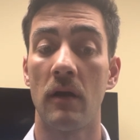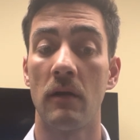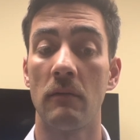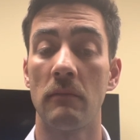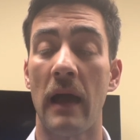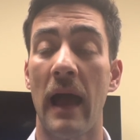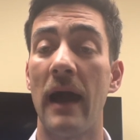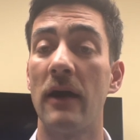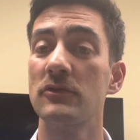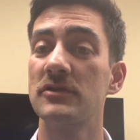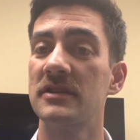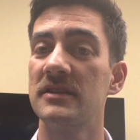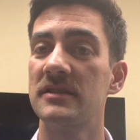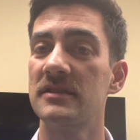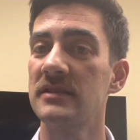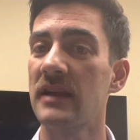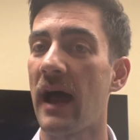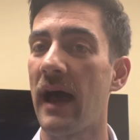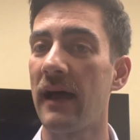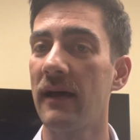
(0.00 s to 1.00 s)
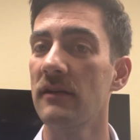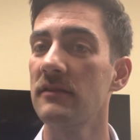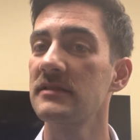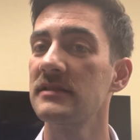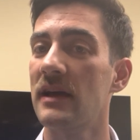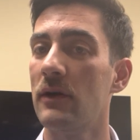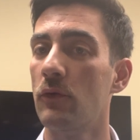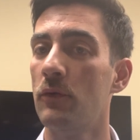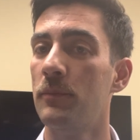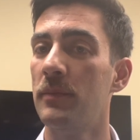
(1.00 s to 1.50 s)
housing styles
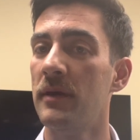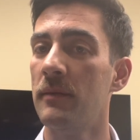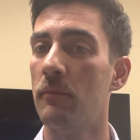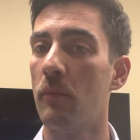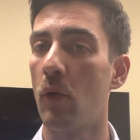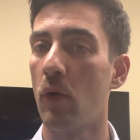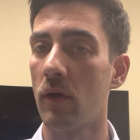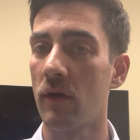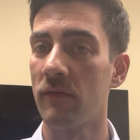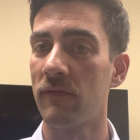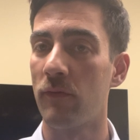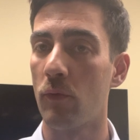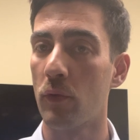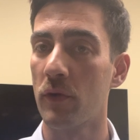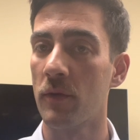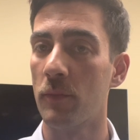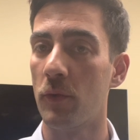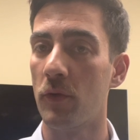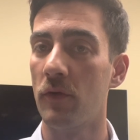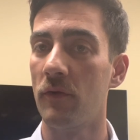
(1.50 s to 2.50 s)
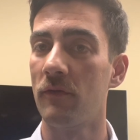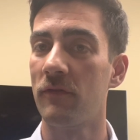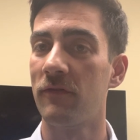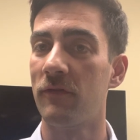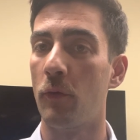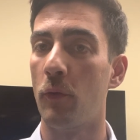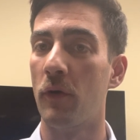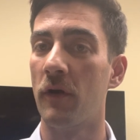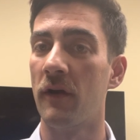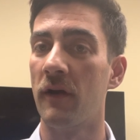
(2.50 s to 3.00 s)
that would be more affordable
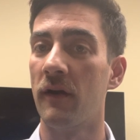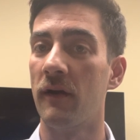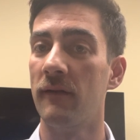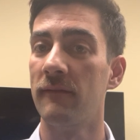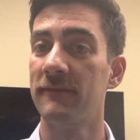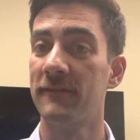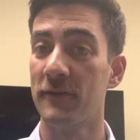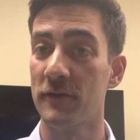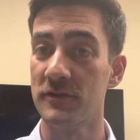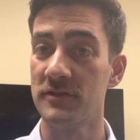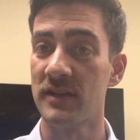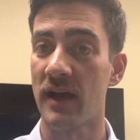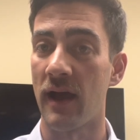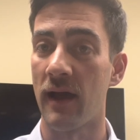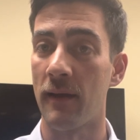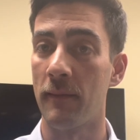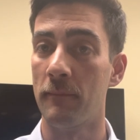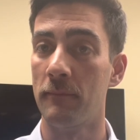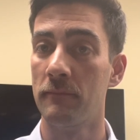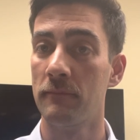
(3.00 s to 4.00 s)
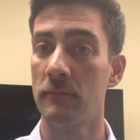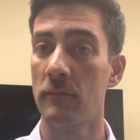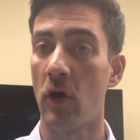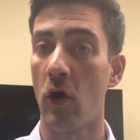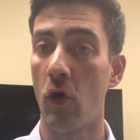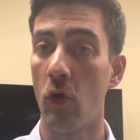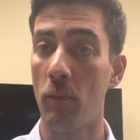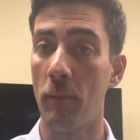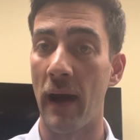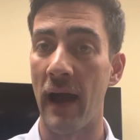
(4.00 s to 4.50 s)
for first-time
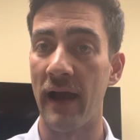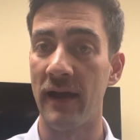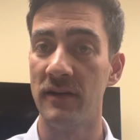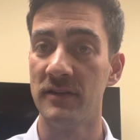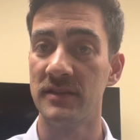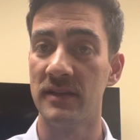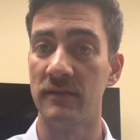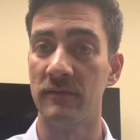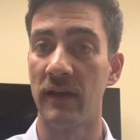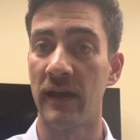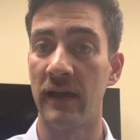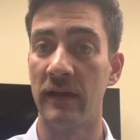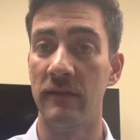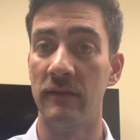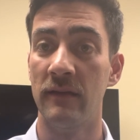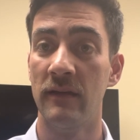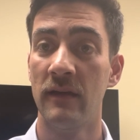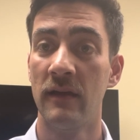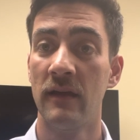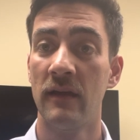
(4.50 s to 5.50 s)
home buyers and